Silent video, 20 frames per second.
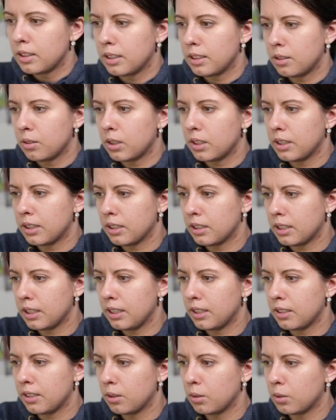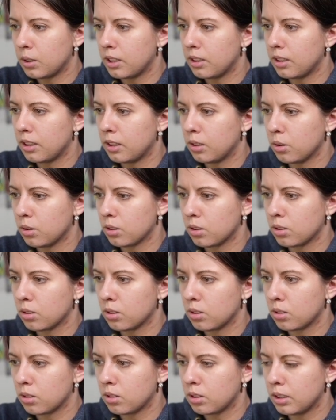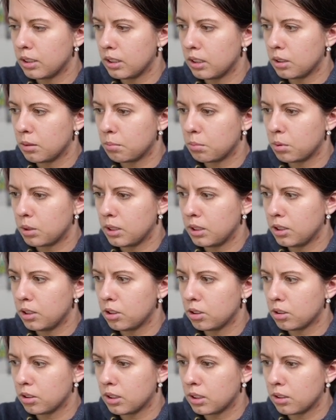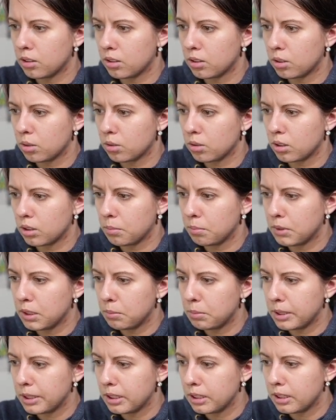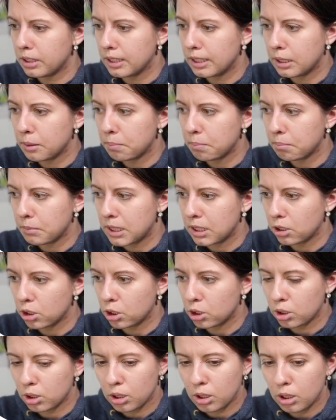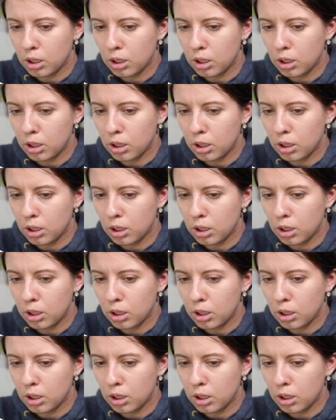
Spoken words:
Running data warehouse. Data bridge. That is interesting. DBT. Data mesh.